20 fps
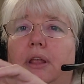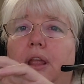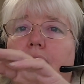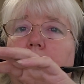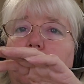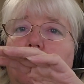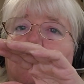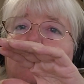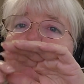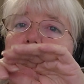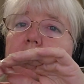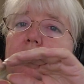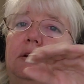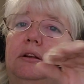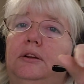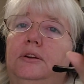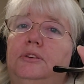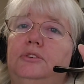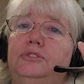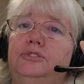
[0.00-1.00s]
And
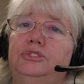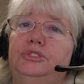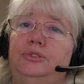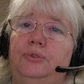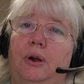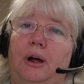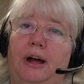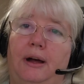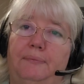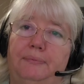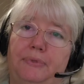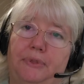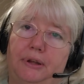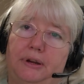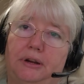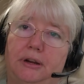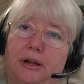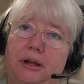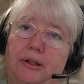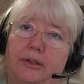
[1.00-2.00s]
then drop the
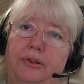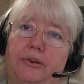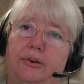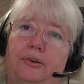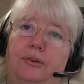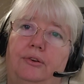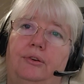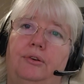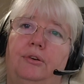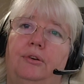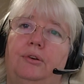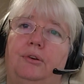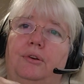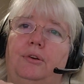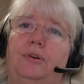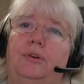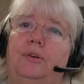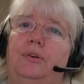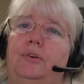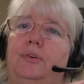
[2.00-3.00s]
color
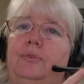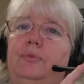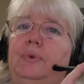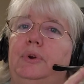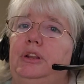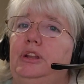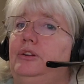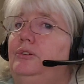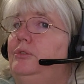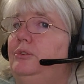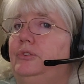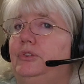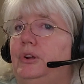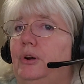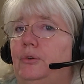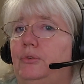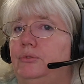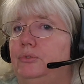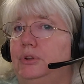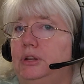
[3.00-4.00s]
when you
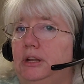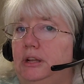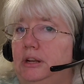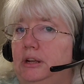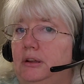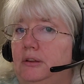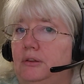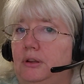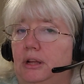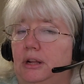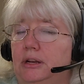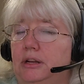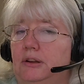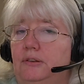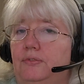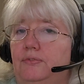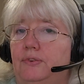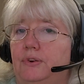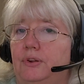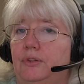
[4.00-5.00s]
don't need it any
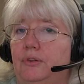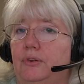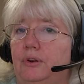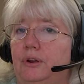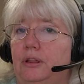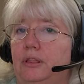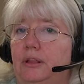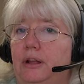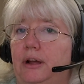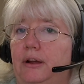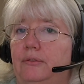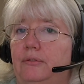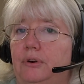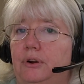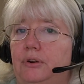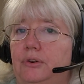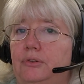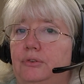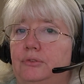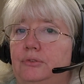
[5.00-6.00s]
further in that
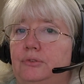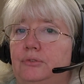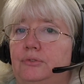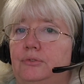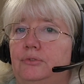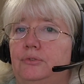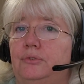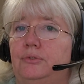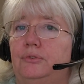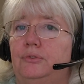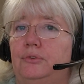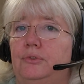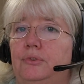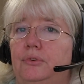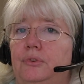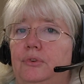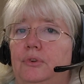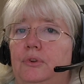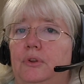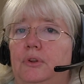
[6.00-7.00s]
row.
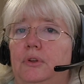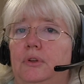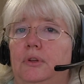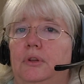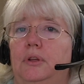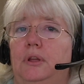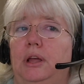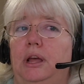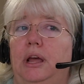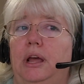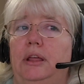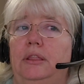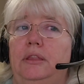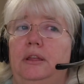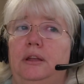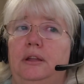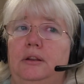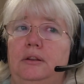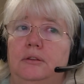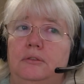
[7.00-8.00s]
And
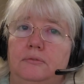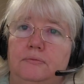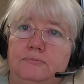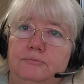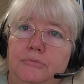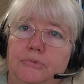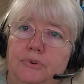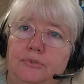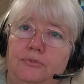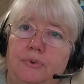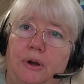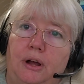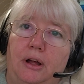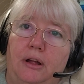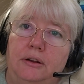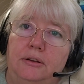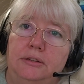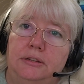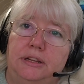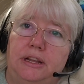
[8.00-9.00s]
then move
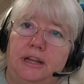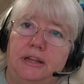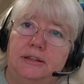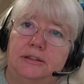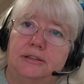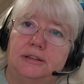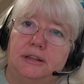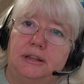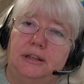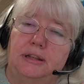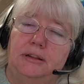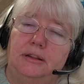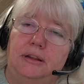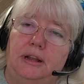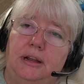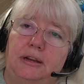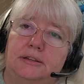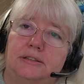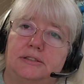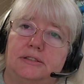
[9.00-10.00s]
on, get to the
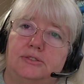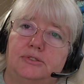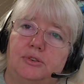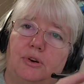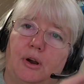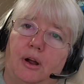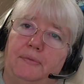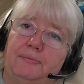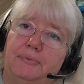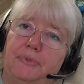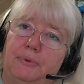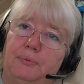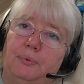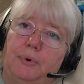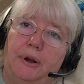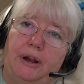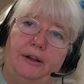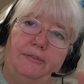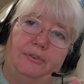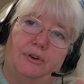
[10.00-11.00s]
next, drop
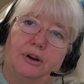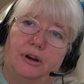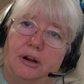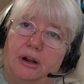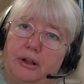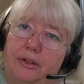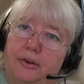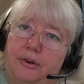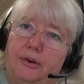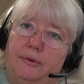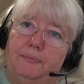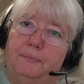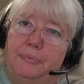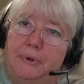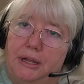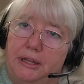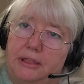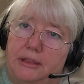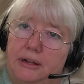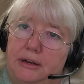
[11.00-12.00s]
whatever color and
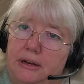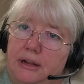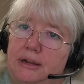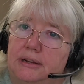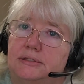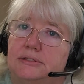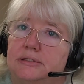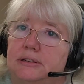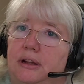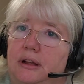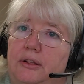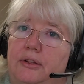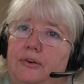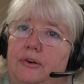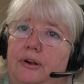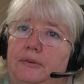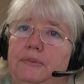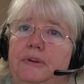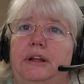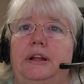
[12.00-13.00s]
pick the next
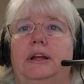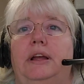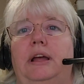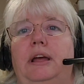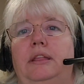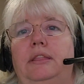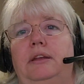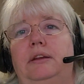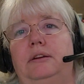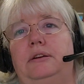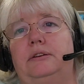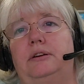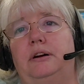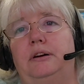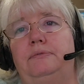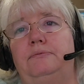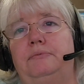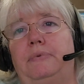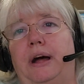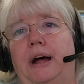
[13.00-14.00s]
color up, and then
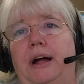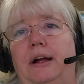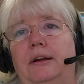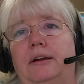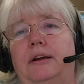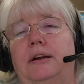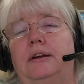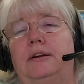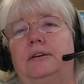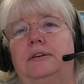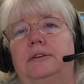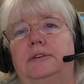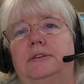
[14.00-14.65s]
come back,